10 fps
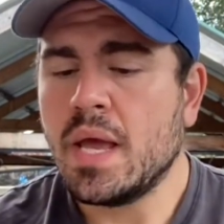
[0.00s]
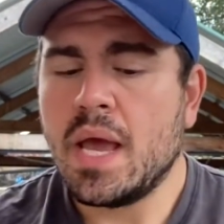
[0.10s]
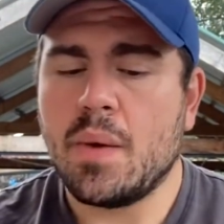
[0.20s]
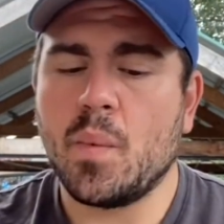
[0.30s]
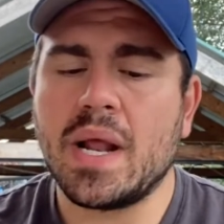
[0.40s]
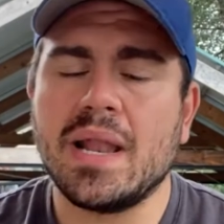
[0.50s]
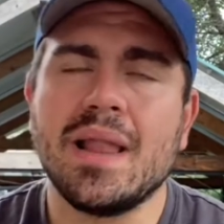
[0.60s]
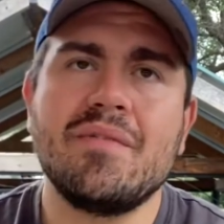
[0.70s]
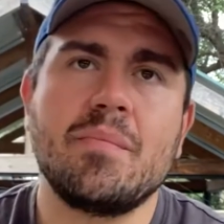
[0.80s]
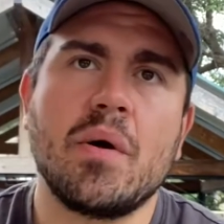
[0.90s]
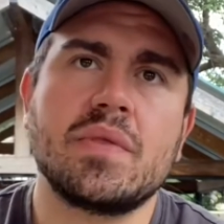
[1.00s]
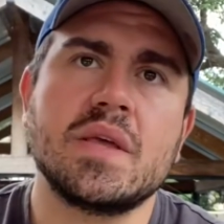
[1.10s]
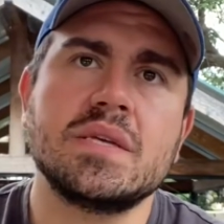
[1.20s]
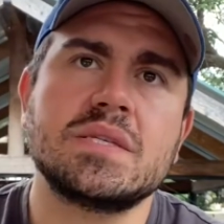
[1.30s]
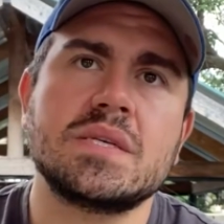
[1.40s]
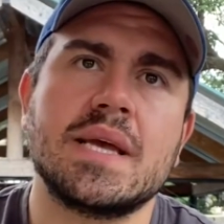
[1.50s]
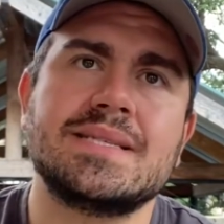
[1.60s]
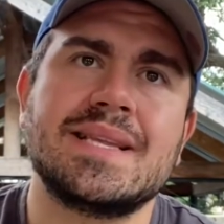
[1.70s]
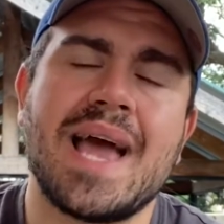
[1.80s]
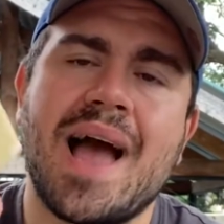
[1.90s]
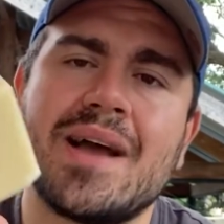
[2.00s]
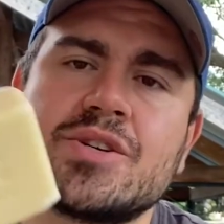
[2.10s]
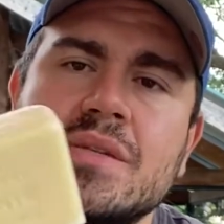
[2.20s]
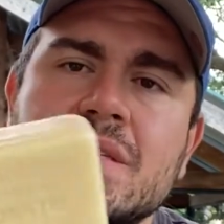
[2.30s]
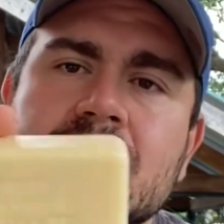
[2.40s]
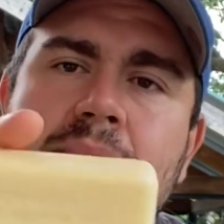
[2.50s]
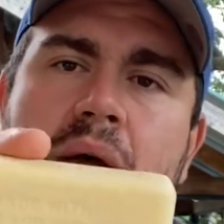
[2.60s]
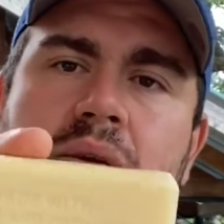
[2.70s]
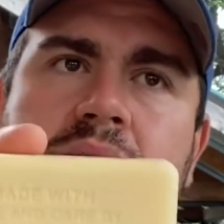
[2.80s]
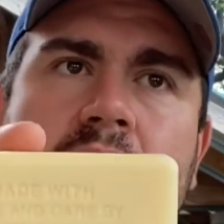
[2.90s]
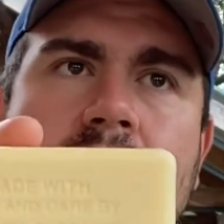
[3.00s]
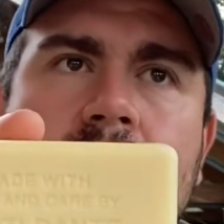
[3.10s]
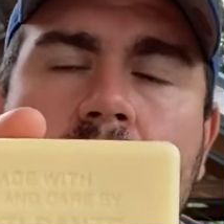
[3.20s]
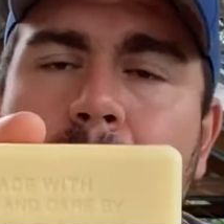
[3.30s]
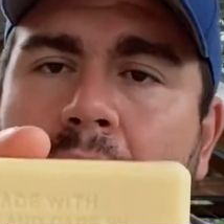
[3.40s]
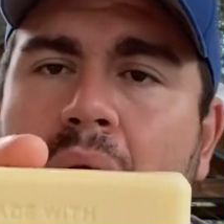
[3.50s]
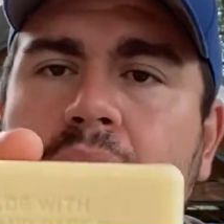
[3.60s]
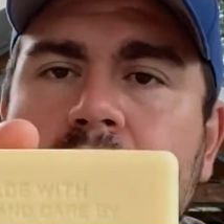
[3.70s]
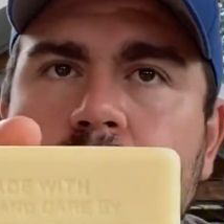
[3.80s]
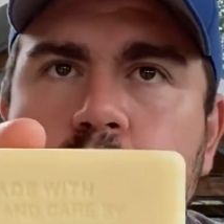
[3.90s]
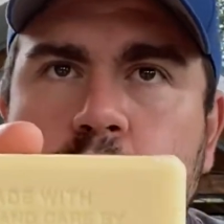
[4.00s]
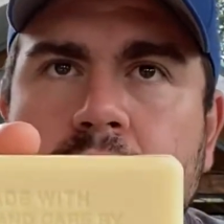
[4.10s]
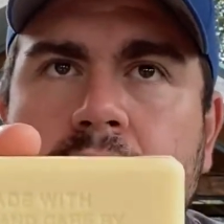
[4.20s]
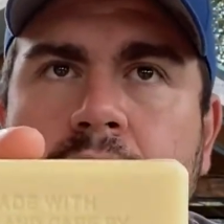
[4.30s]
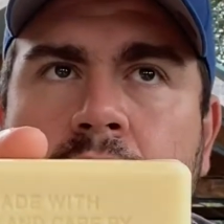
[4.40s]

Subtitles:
And what I love about this is it actually smells like a pine tree.